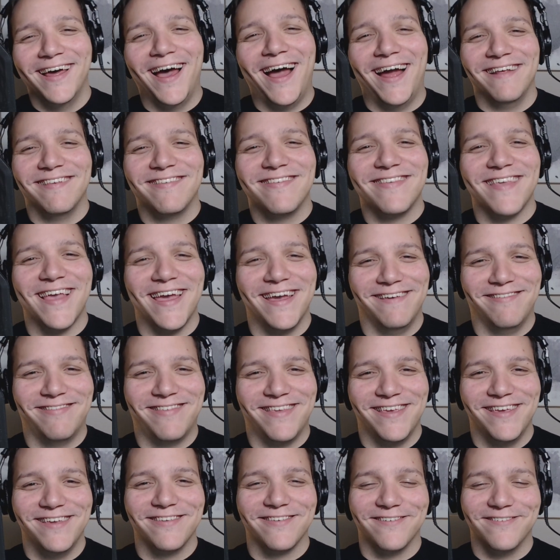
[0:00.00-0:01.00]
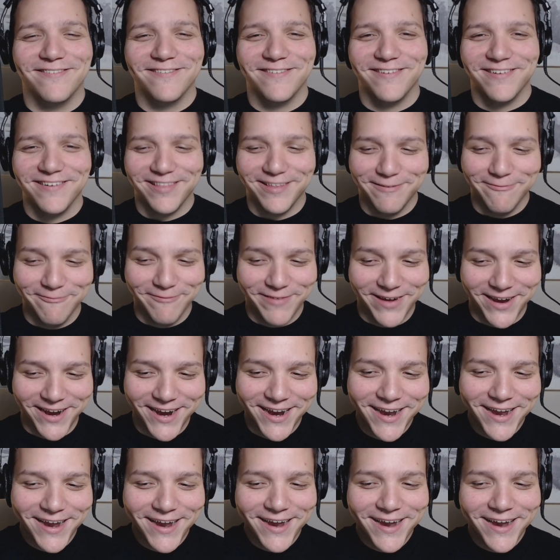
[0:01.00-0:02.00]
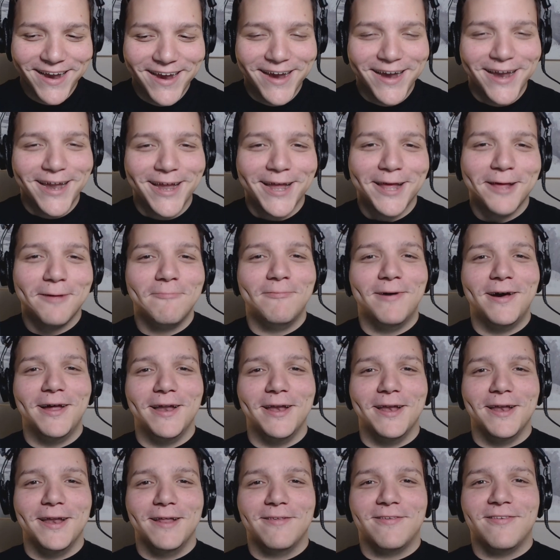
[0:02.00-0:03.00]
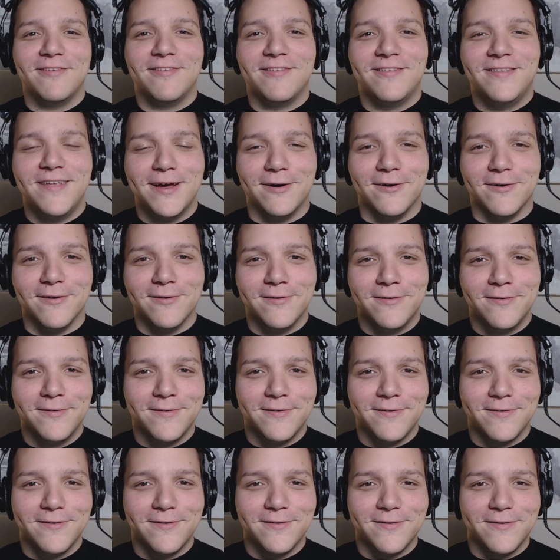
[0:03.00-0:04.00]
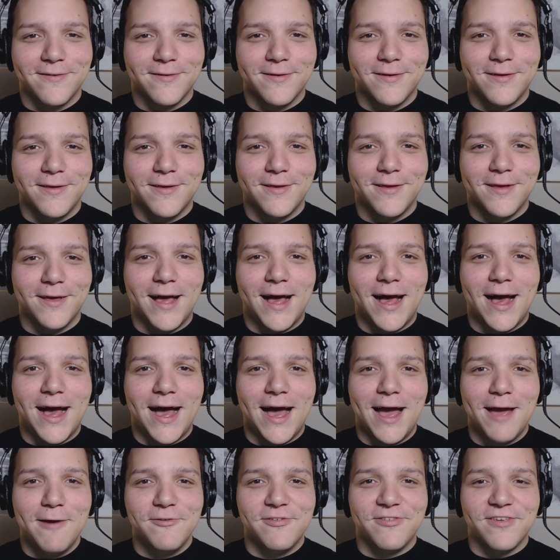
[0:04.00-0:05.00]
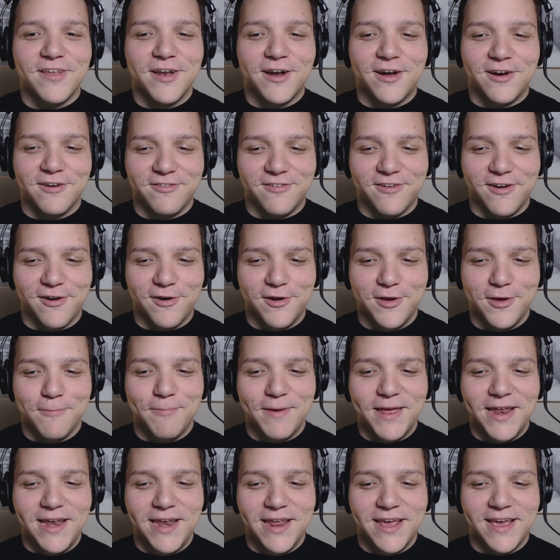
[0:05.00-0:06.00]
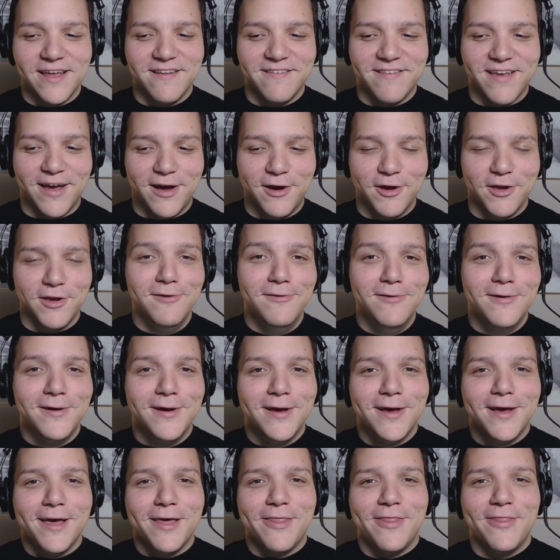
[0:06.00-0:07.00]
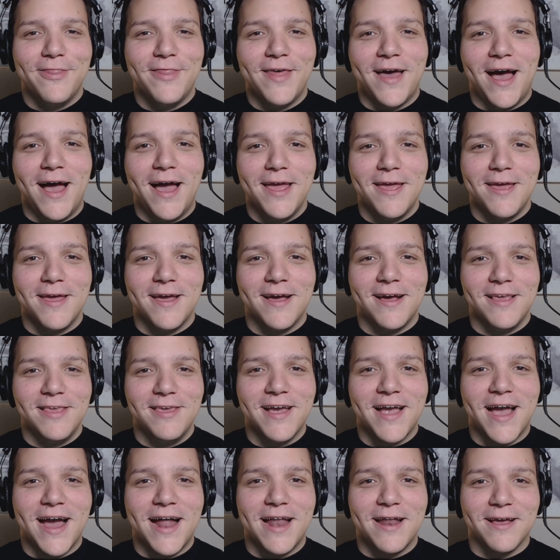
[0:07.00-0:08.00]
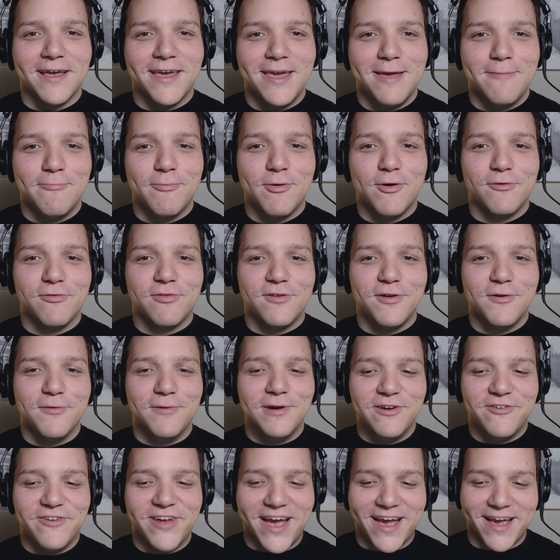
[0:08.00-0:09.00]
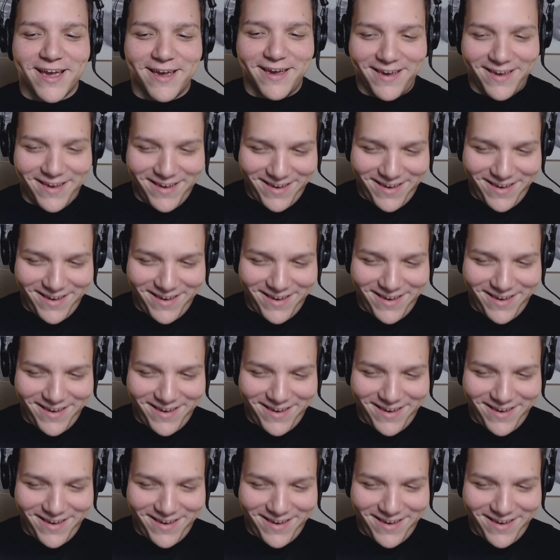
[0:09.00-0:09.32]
I say as he's older than me. But still, I was in Australia. Beanie can tell you, you gotta keep those two in check.